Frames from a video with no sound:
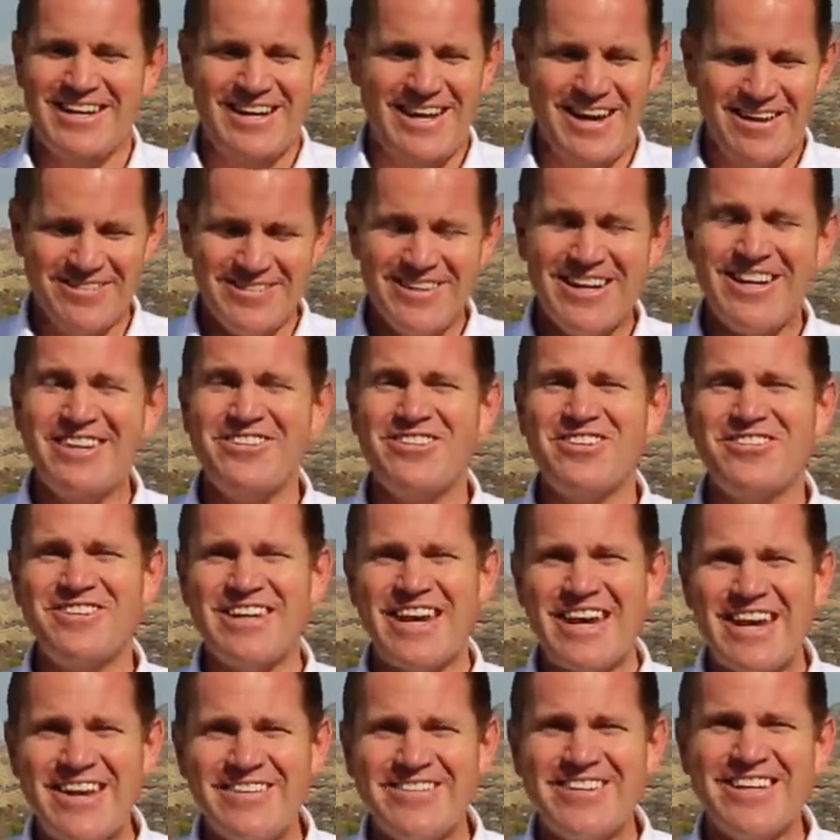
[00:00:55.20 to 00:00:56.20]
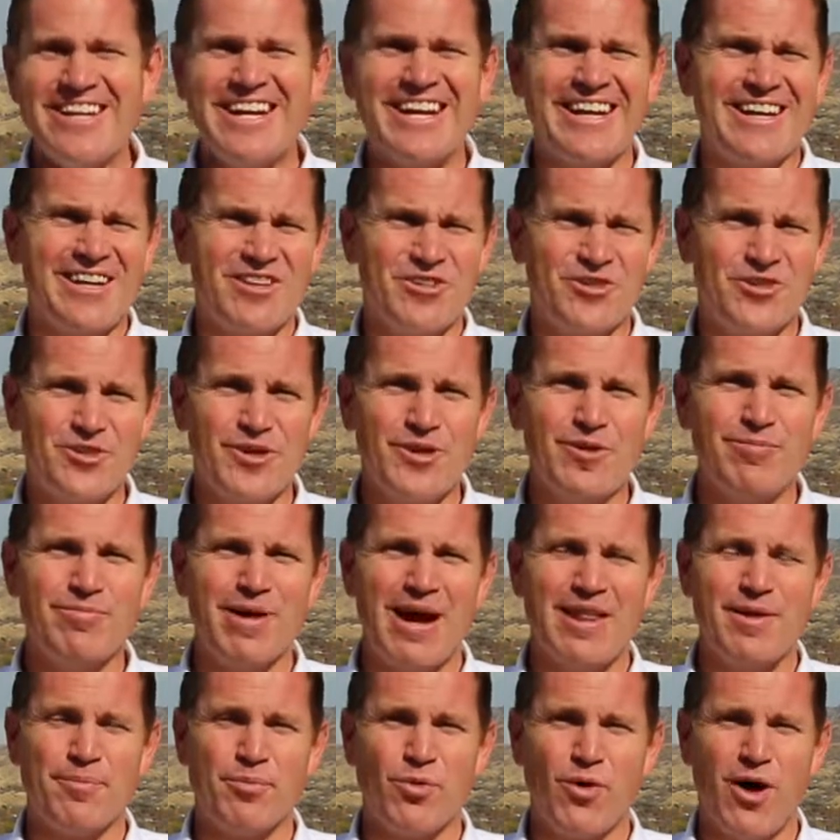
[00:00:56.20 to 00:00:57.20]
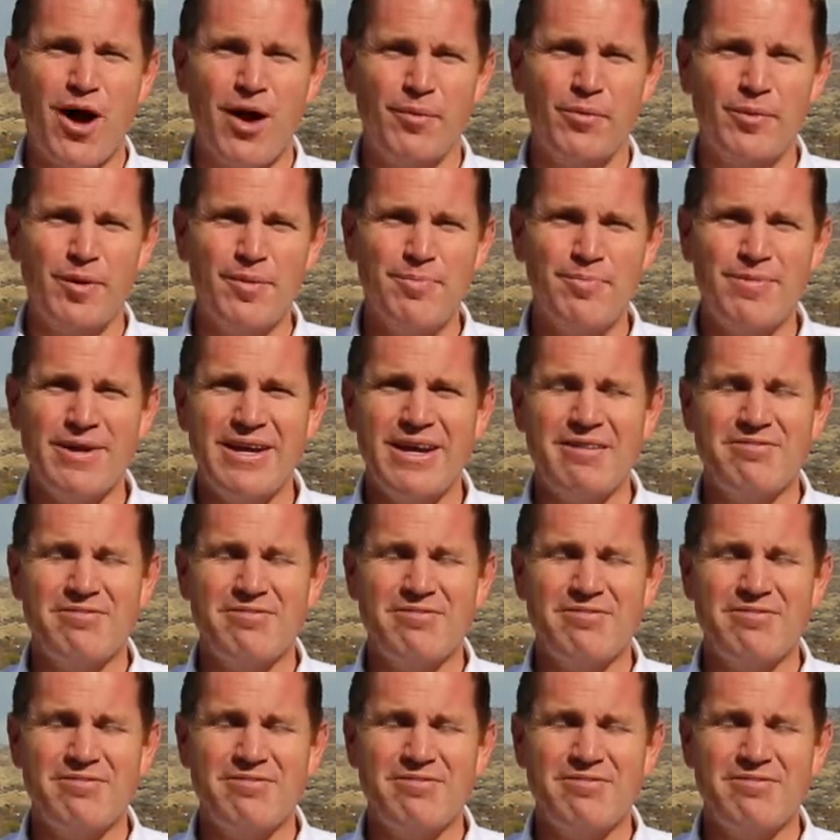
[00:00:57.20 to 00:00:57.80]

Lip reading: Isn't it just easy to get consumed by the problem?